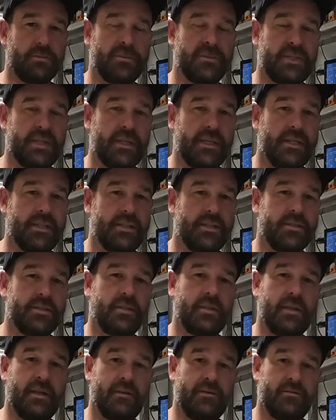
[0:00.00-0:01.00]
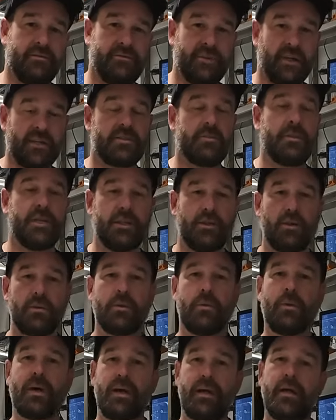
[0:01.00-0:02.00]
percentages, and that fucked me along
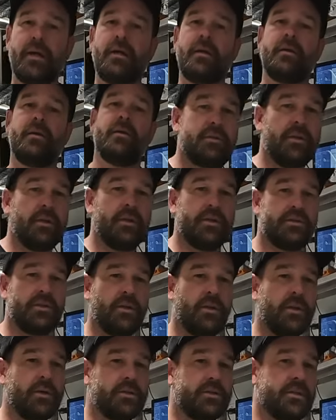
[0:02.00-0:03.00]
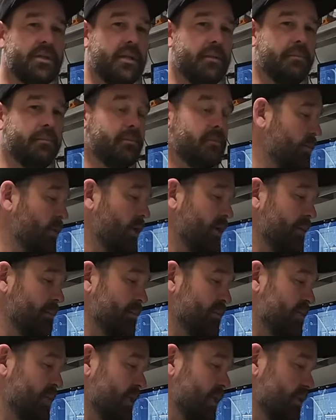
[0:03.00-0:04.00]
the way. So it's a hot tip, write in
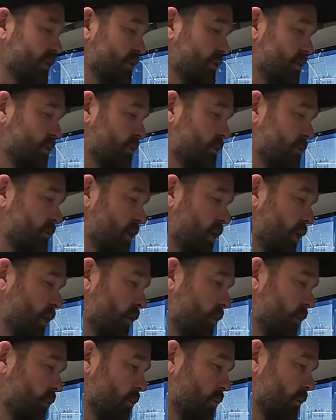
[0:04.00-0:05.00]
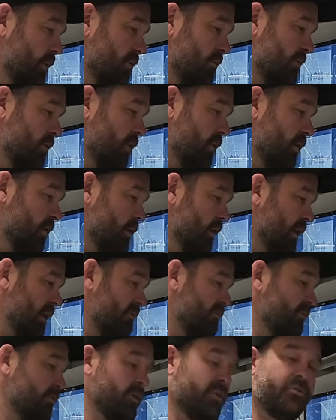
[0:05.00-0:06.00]
percentages. So we've got our
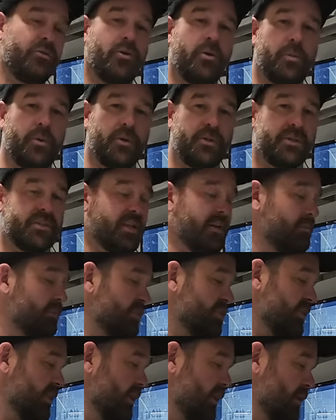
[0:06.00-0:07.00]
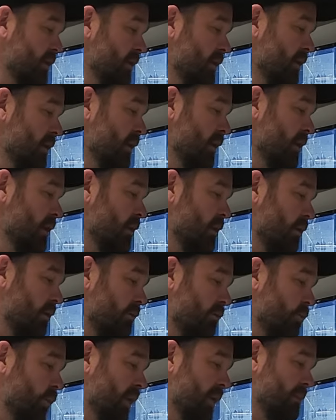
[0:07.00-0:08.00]
44.7%
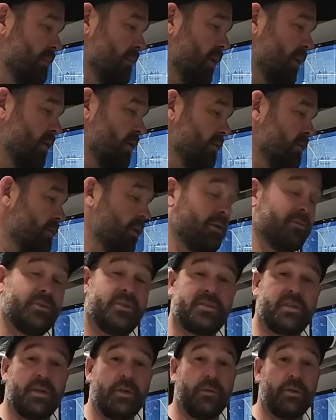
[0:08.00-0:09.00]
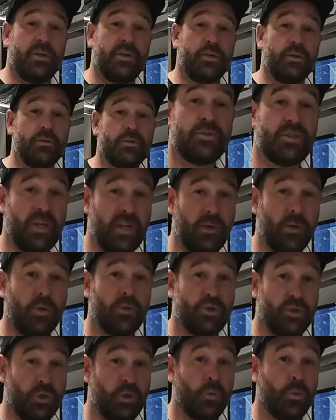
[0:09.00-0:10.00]
of wheat malt. Obviously we use Joe
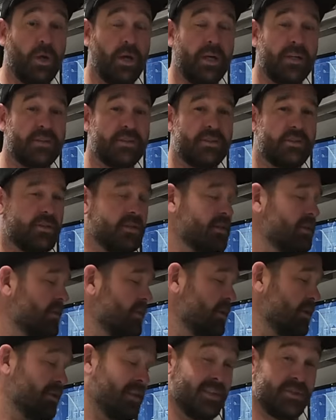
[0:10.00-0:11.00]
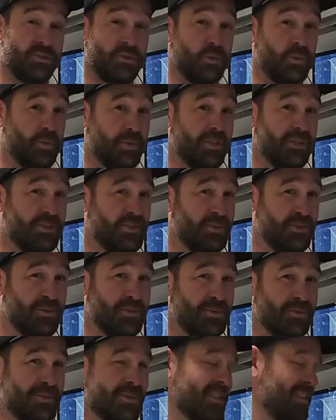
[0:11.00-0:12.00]
Whites. That's who we
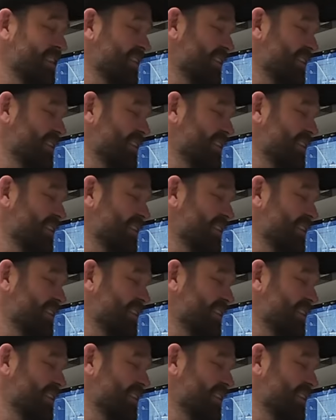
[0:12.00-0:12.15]
choose.